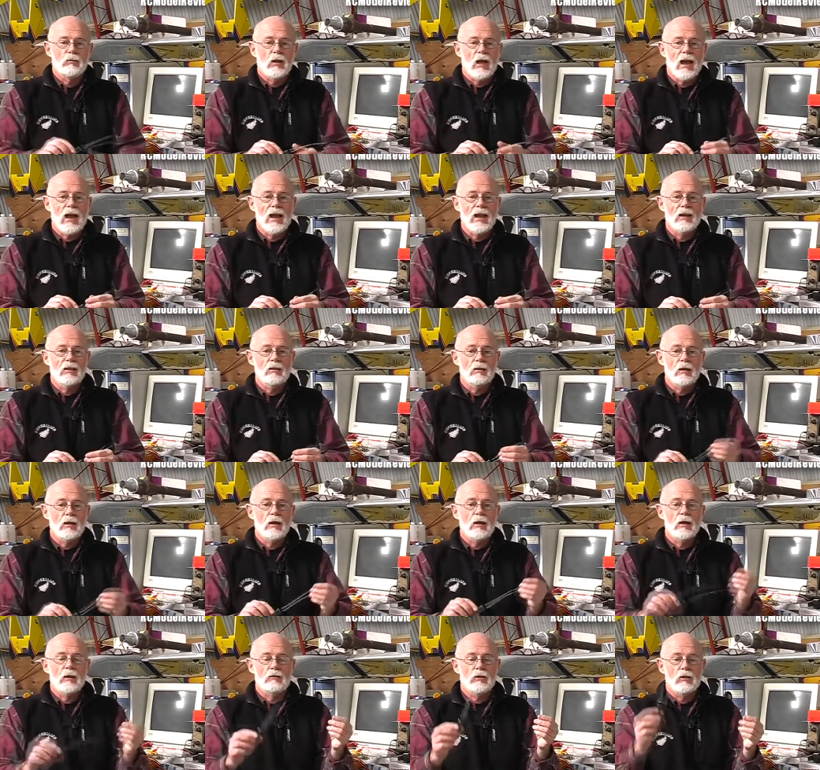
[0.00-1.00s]
And
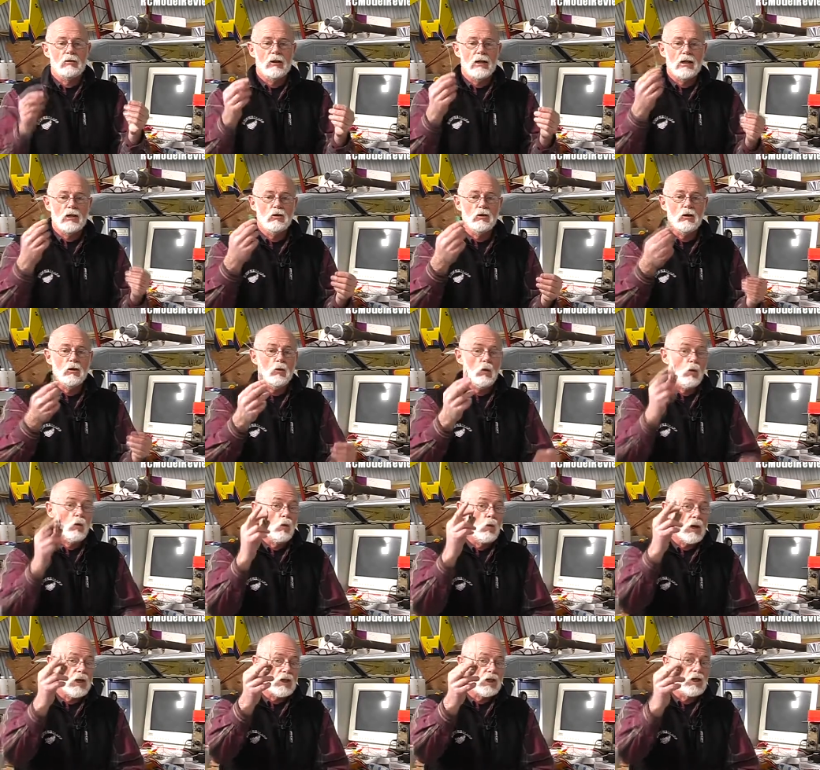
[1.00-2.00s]
if they're any good,
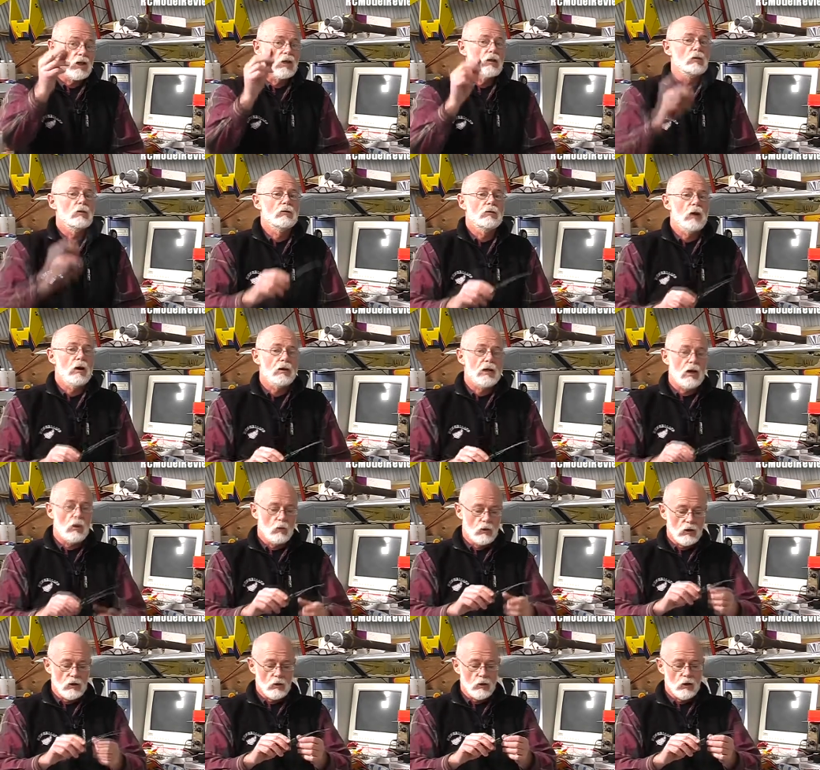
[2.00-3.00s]
which you'll find out
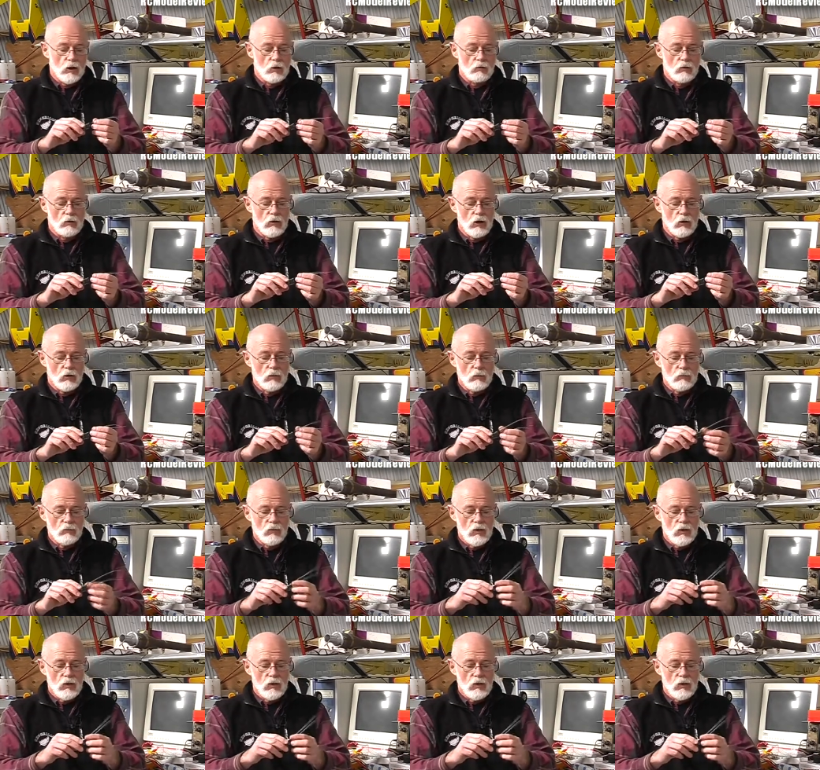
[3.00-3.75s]
when you look at the review,